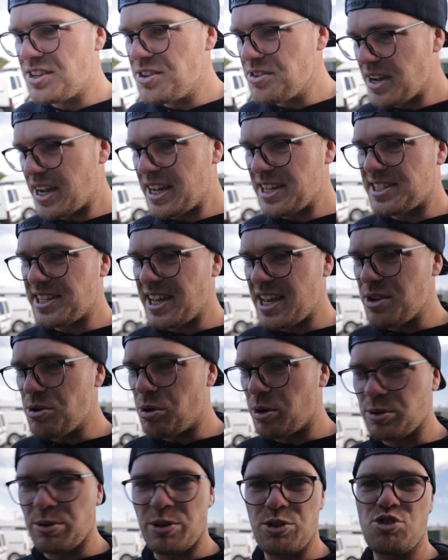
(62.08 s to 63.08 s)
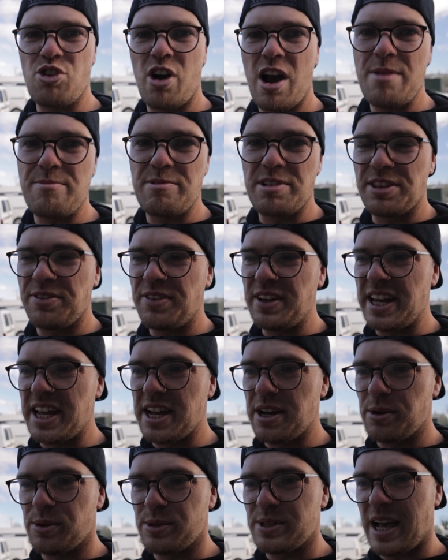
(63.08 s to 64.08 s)
you guys say you always want drama in the
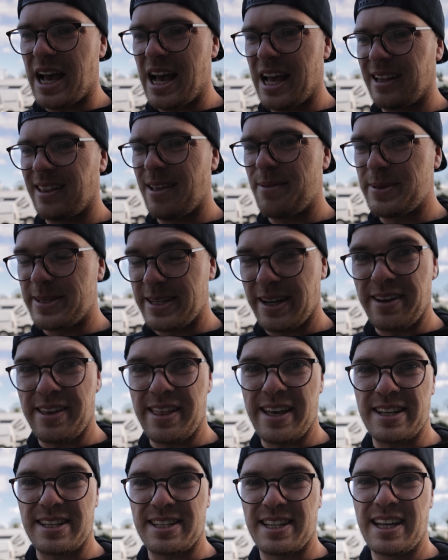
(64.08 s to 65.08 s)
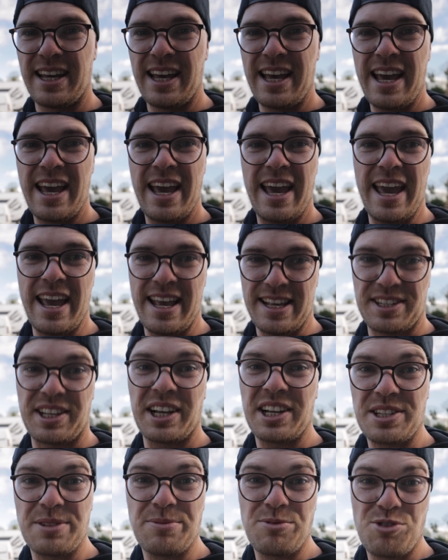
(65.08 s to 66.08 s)
videos, and let me tell you this, it's got some